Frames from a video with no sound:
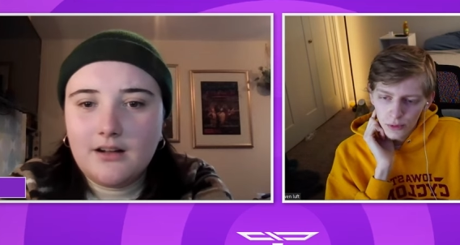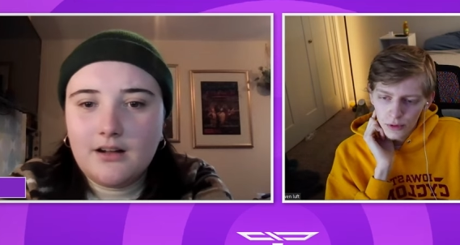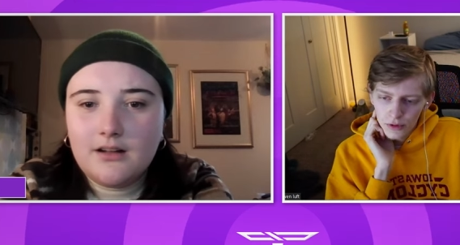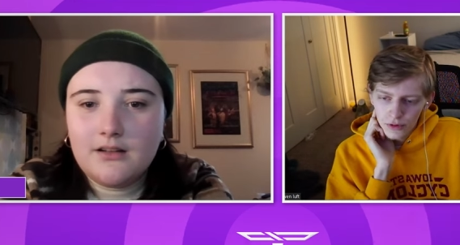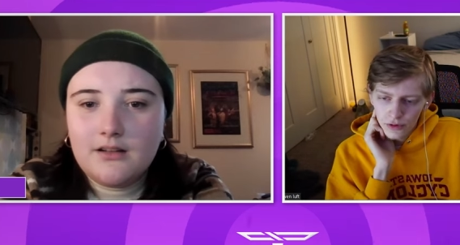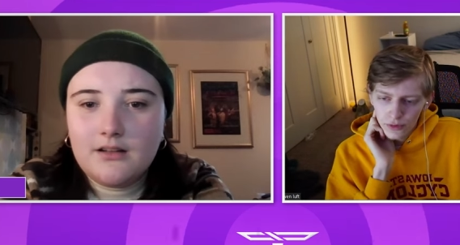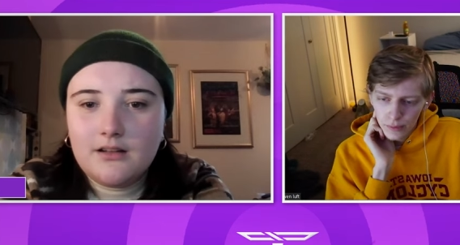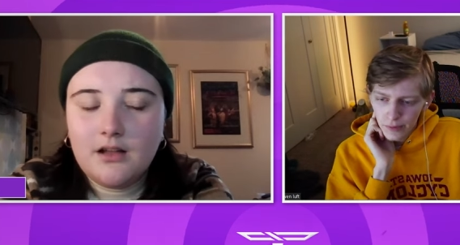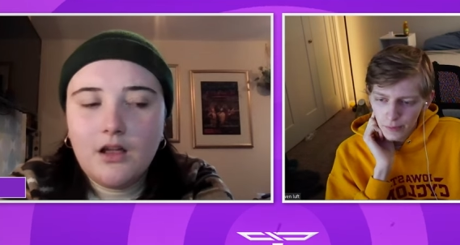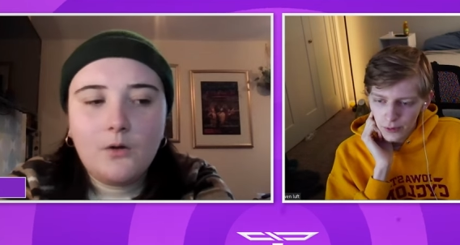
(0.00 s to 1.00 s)
Speaker 1: I, ones you
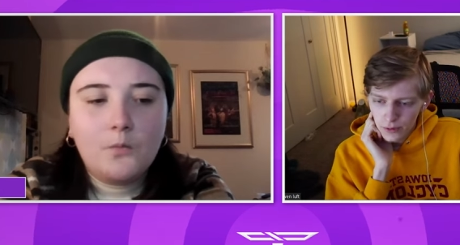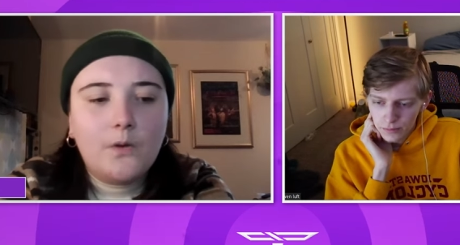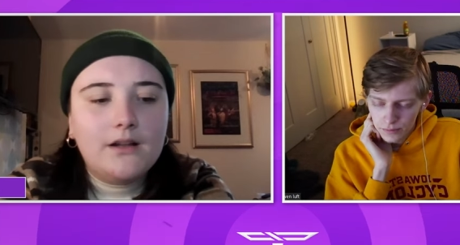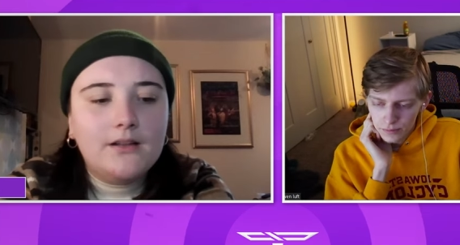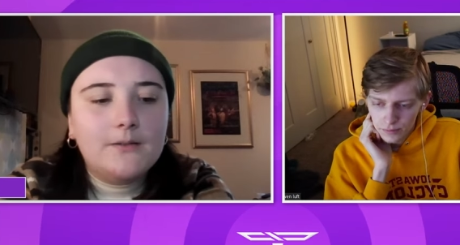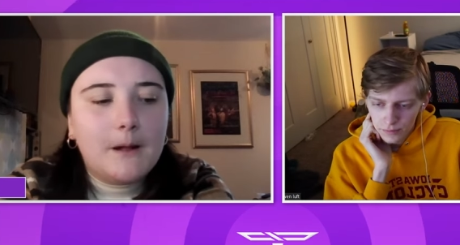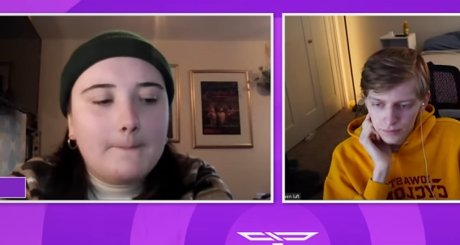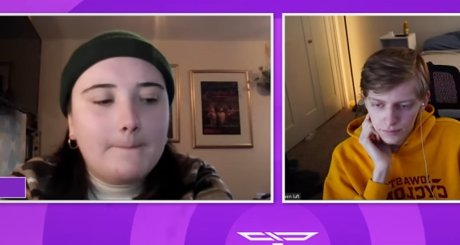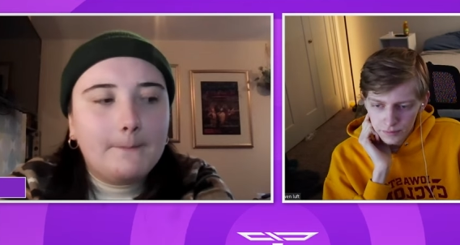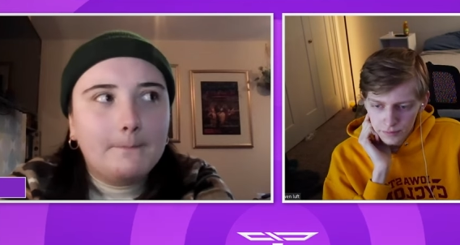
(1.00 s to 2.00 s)
remember?
Speaker 2: Well,
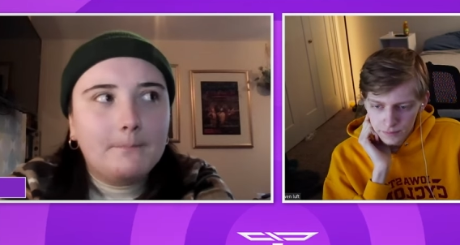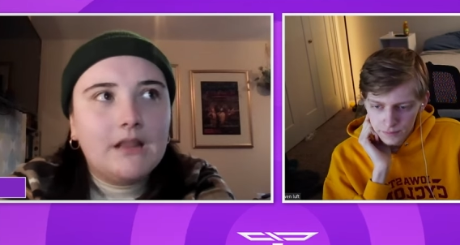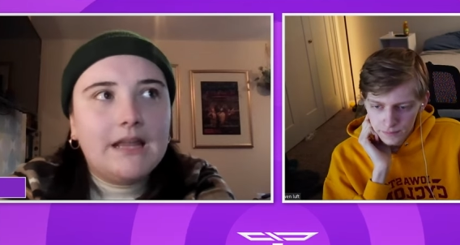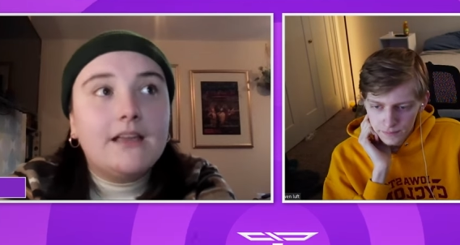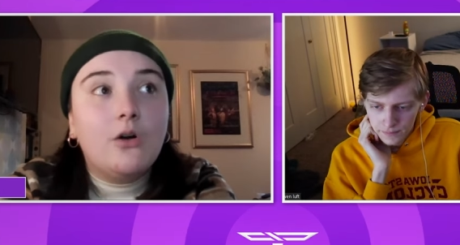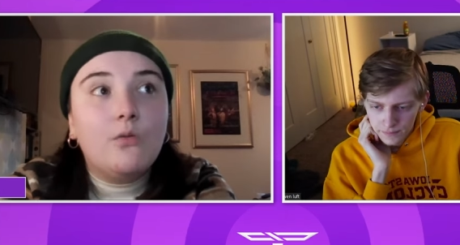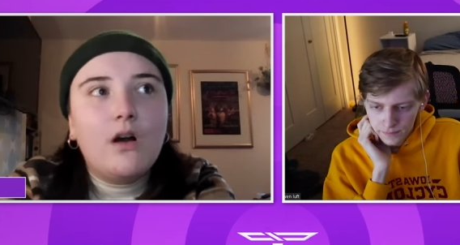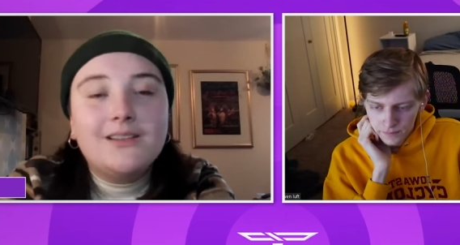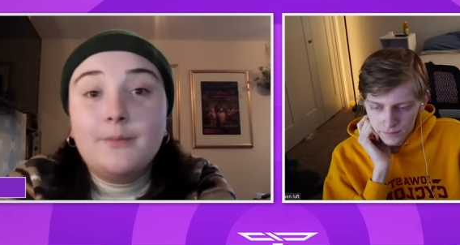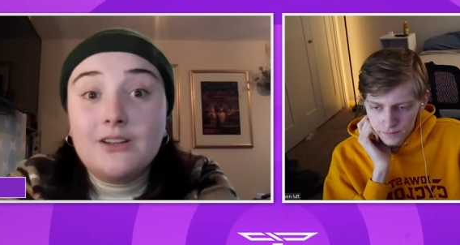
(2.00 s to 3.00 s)
like
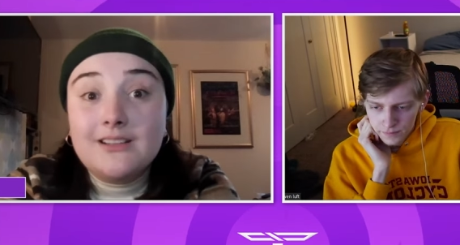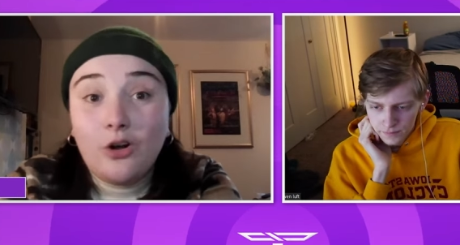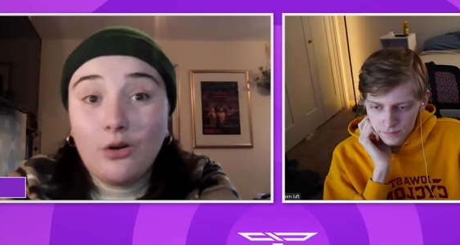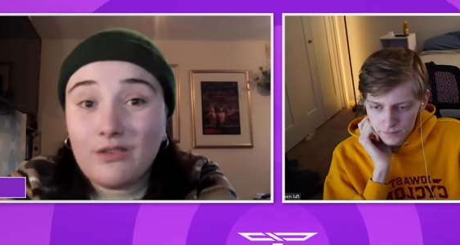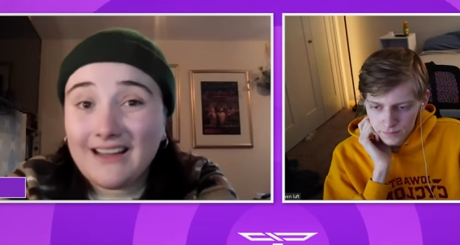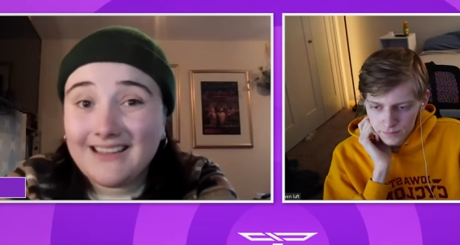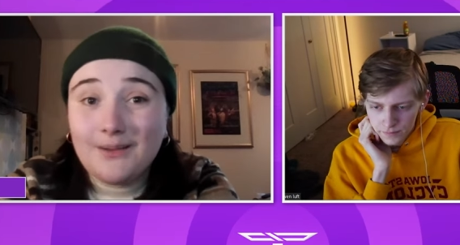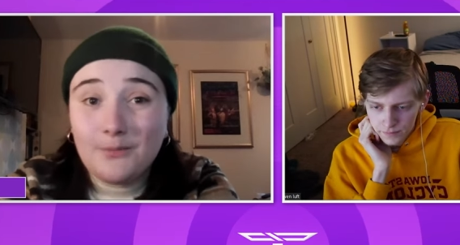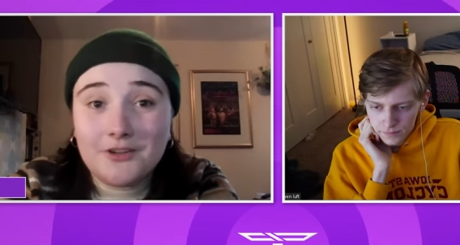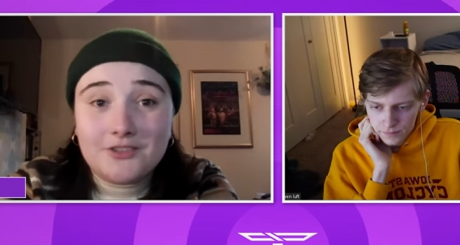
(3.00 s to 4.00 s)
oh, to be honest,
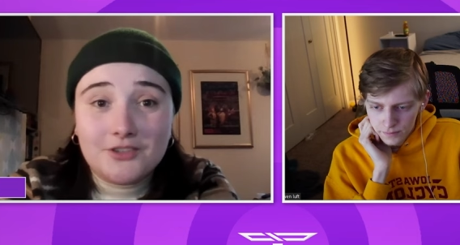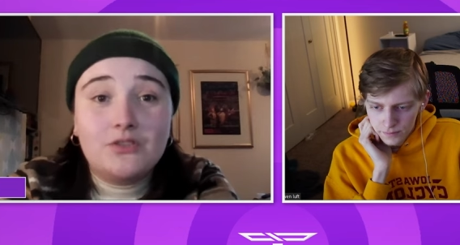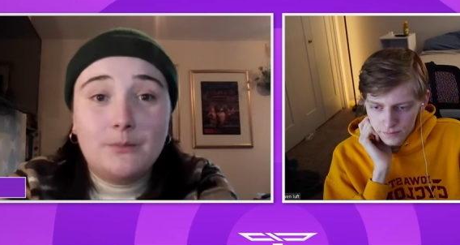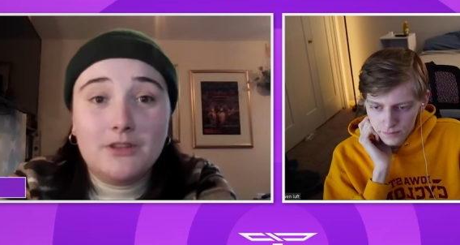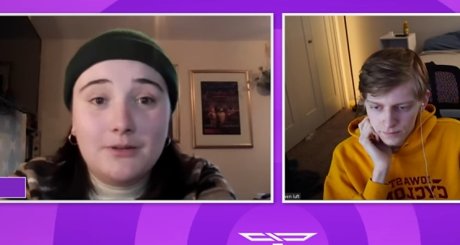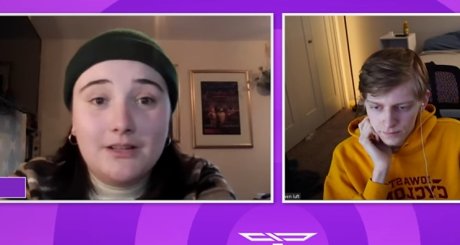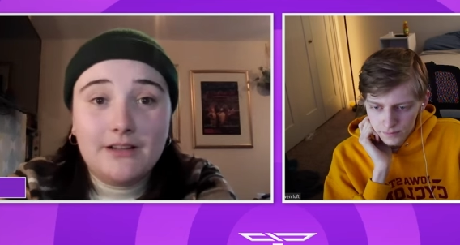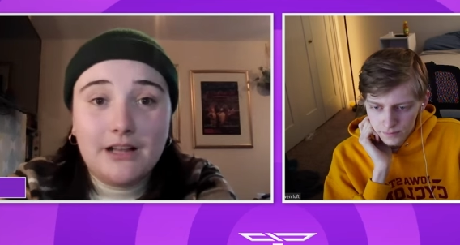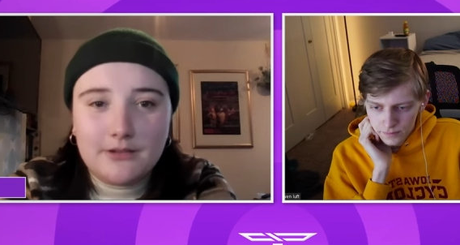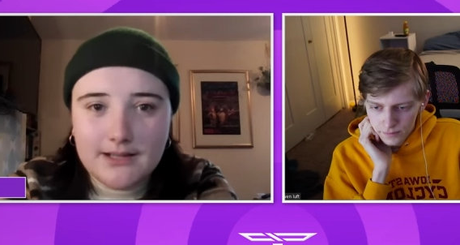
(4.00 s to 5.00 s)
already I watched a streamer that
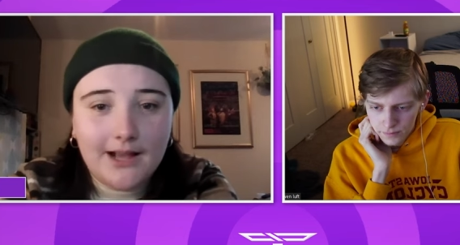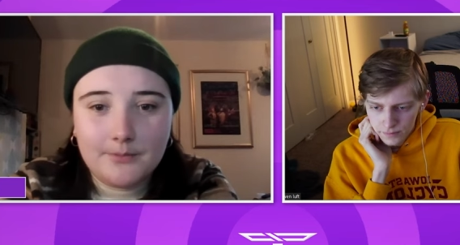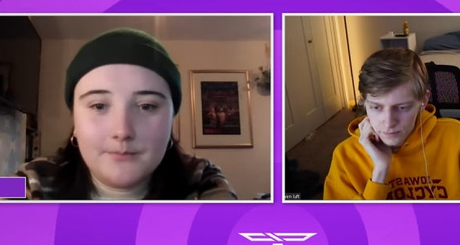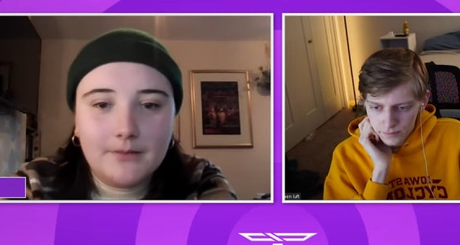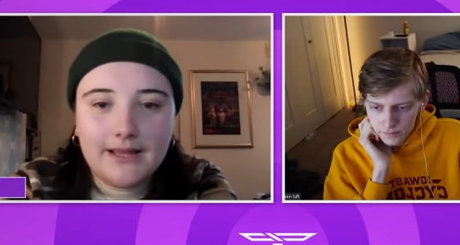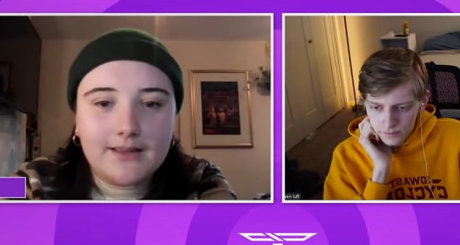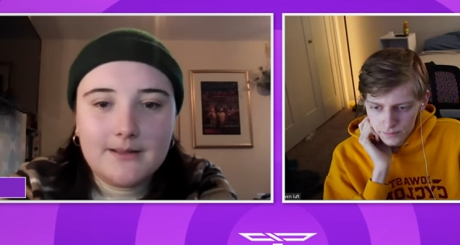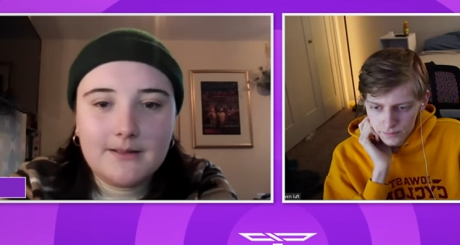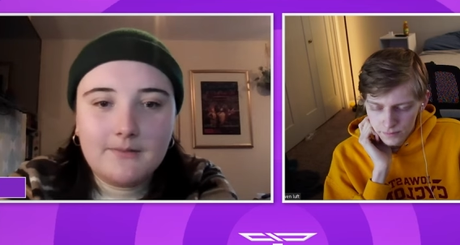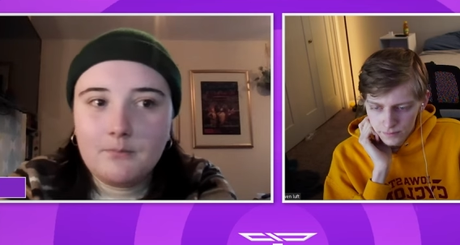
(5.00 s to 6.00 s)
played Valorant. I would
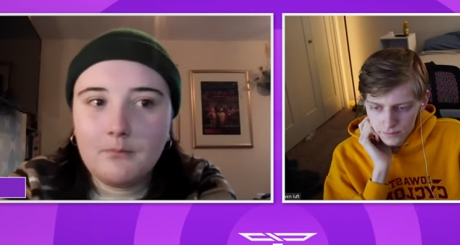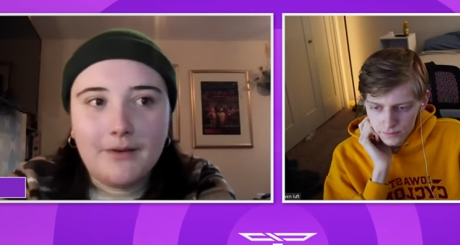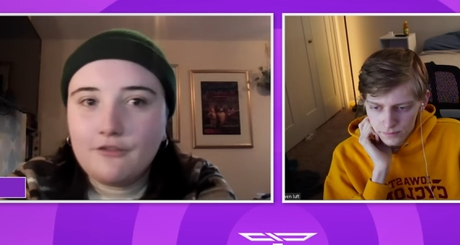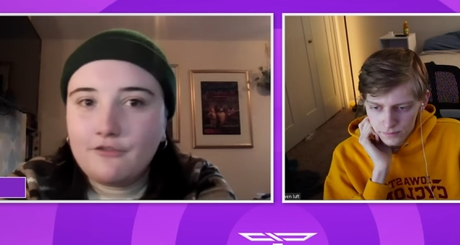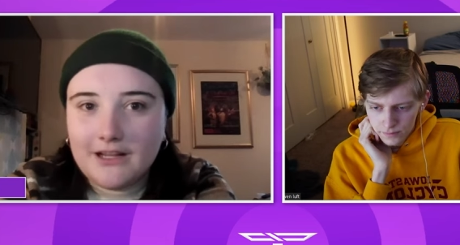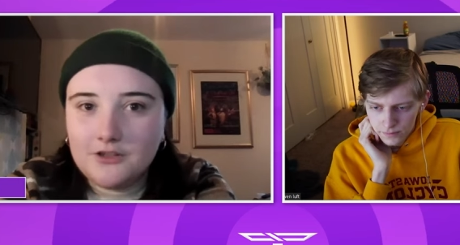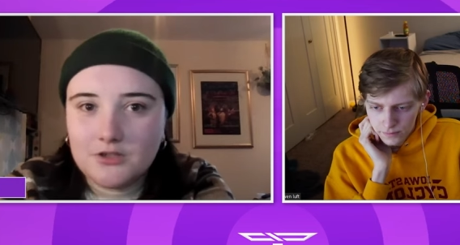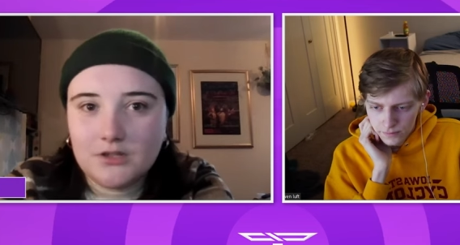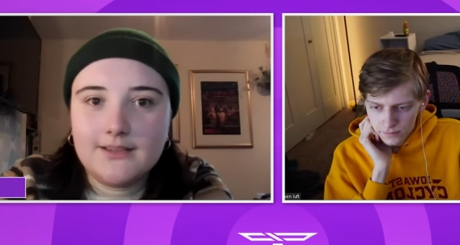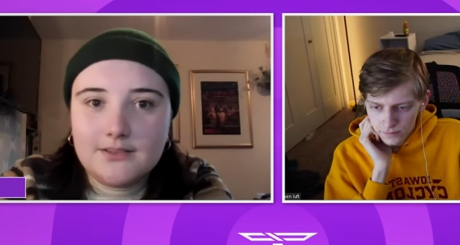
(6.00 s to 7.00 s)
like big
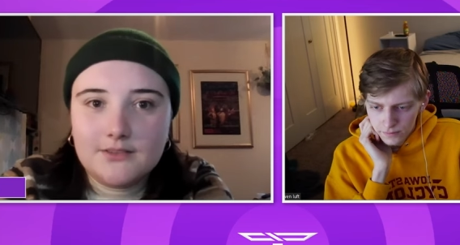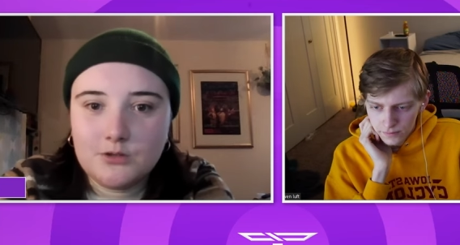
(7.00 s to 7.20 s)
fan of Julien